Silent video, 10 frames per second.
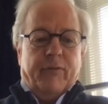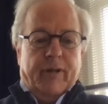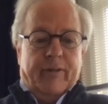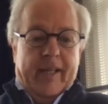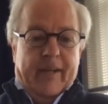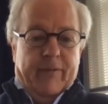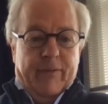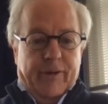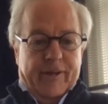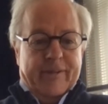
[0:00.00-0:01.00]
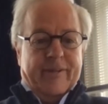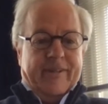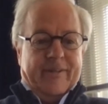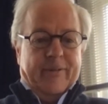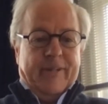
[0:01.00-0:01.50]
what he have learned
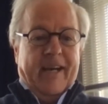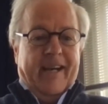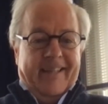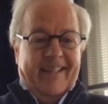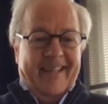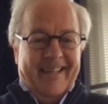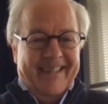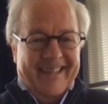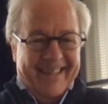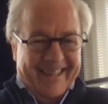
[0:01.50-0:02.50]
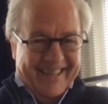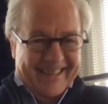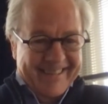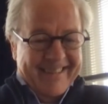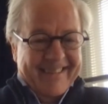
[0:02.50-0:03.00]
today.
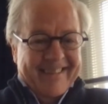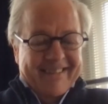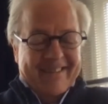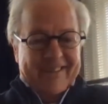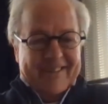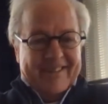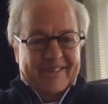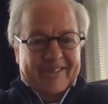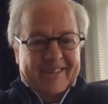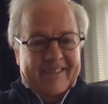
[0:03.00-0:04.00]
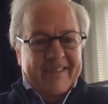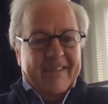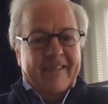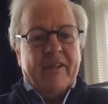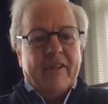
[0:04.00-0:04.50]
Just do it.
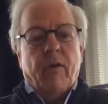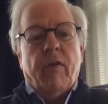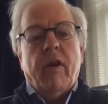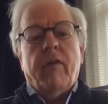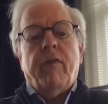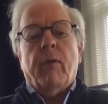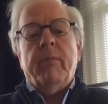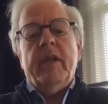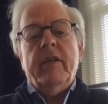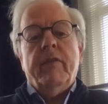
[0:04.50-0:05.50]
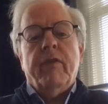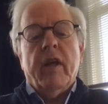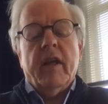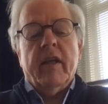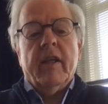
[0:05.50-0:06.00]
So for me,
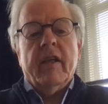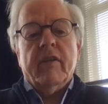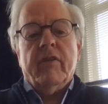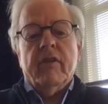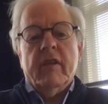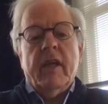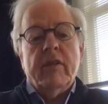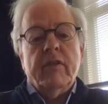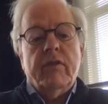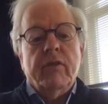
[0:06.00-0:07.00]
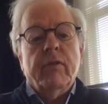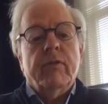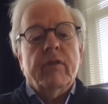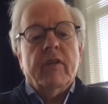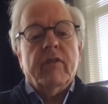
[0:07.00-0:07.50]
flying is an
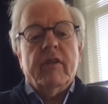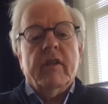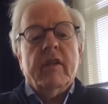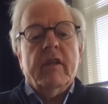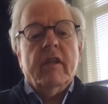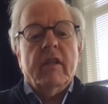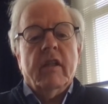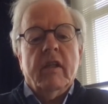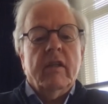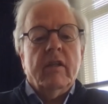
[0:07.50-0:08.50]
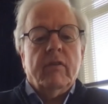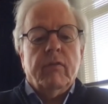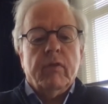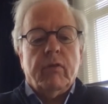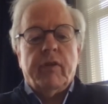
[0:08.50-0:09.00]
attitude, I think. And it
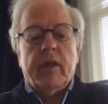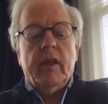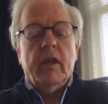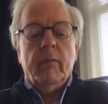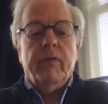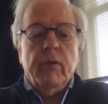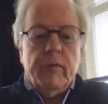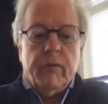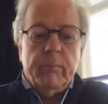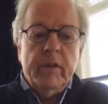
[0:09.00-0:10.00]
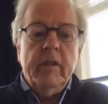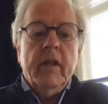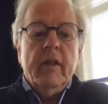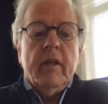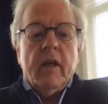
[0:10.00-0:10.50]
was very helpful for me
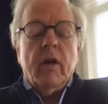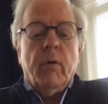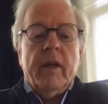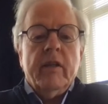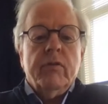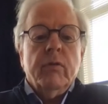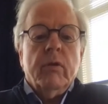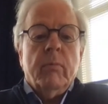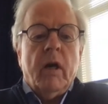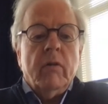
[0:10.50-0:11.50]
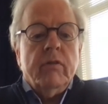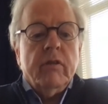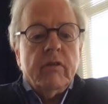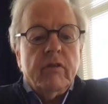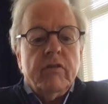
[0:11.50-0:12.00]
going into the
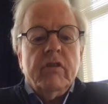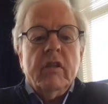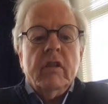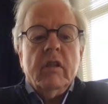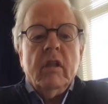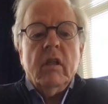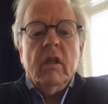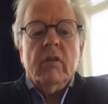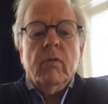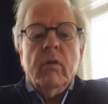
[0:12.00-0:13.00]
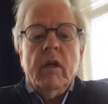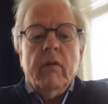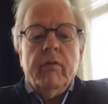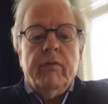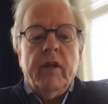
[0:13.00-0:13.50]
mountains and to
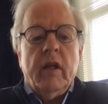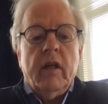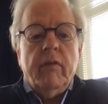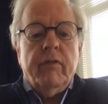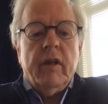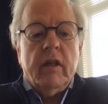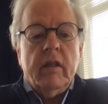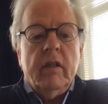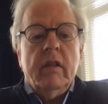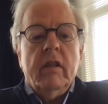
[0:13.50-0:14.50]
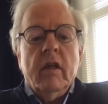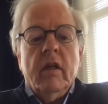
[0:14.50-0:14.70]
have very, very